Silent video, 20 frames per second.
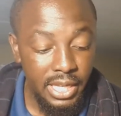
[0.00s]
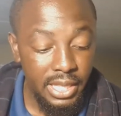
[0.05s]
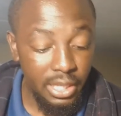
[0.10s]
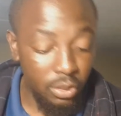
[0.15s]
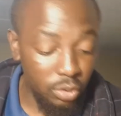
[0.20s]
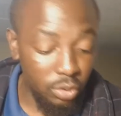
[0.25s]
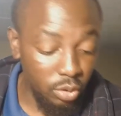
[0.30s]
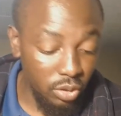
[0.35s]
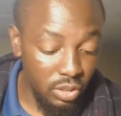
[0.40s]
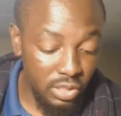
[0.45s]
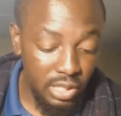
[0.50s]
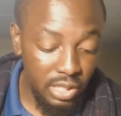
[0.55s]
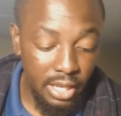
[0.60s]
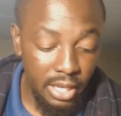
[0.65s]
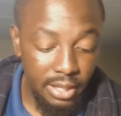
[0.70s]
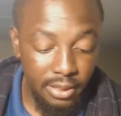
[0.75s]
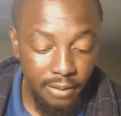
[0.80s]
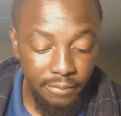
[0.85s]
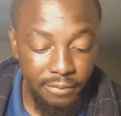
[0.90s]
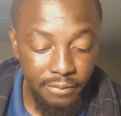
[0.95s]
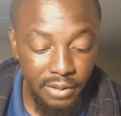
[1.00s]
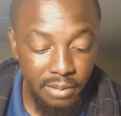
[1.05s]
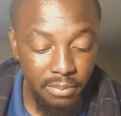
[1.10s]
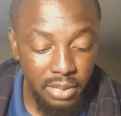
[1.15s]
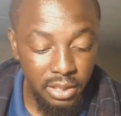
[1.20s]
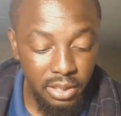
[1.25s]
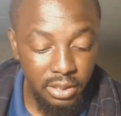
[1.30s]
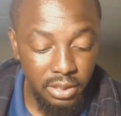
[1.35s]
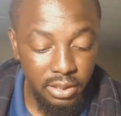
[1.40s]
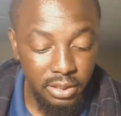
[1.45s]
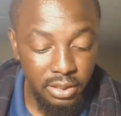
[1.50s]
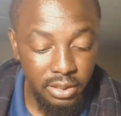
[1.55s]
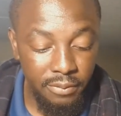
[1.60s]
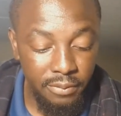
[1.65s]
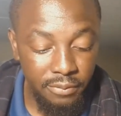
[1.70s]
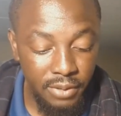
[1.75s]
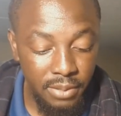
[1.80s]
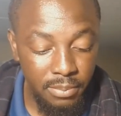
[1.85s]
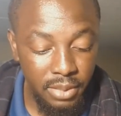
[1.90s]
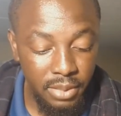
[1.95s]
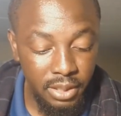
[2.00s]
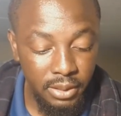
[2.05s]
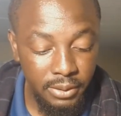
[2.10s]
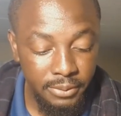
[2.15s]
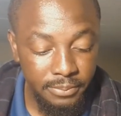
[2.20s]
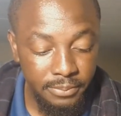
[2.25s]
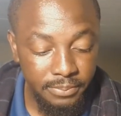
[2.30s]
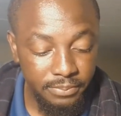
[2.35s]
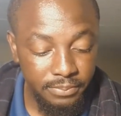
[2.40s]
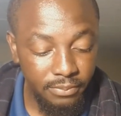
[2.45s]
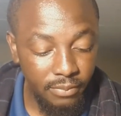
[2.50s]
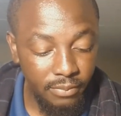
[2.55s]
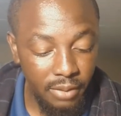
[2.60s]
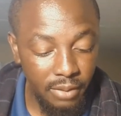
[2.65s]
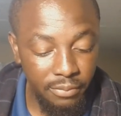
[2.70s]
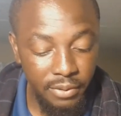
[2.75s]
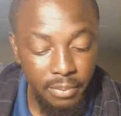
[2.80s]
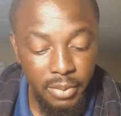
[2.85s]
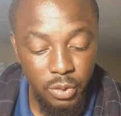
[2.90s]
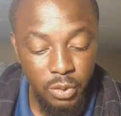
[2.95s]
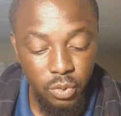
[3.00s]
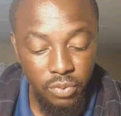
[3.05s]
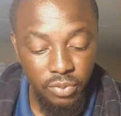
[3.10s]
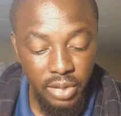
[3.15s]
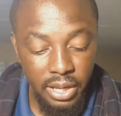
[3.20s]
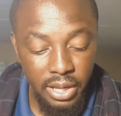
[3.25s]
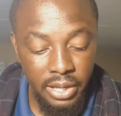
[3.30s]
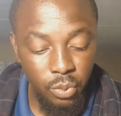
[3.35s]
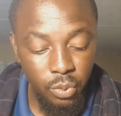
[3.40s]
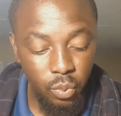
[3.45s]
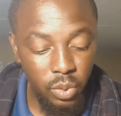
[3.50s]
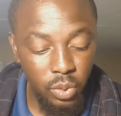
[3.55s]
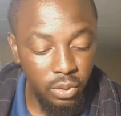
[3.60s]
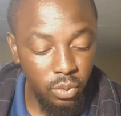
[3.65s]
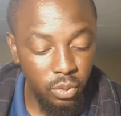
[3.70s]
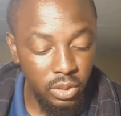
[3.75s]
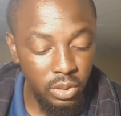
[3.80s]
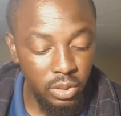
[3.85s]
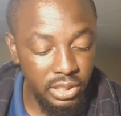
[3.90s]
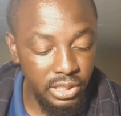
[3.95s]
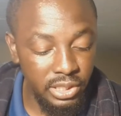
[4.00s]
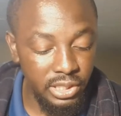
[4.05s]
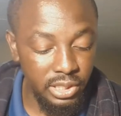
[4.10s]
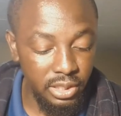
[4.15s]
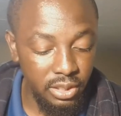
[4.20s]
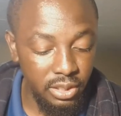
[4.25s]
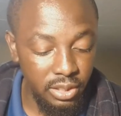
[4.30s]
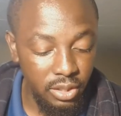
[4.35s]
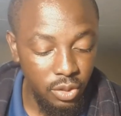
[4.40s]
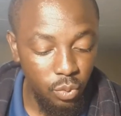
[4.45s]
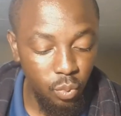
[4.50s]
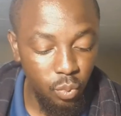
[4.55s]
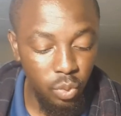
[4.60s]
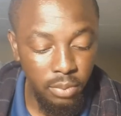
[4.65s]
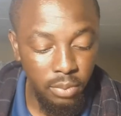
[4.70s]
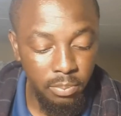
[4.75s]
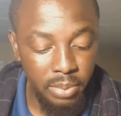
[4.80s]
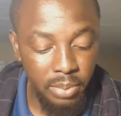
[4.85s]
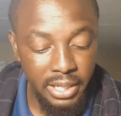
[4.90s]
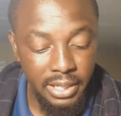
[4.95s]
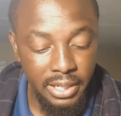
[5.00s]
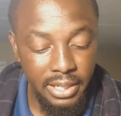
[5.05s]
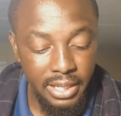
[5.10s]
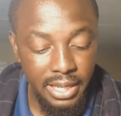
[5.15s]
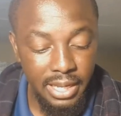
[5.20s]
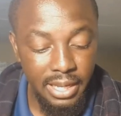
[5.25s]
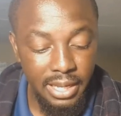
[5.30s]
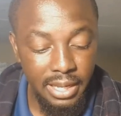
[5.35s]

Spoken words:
They continue saying females with adequate condition will breed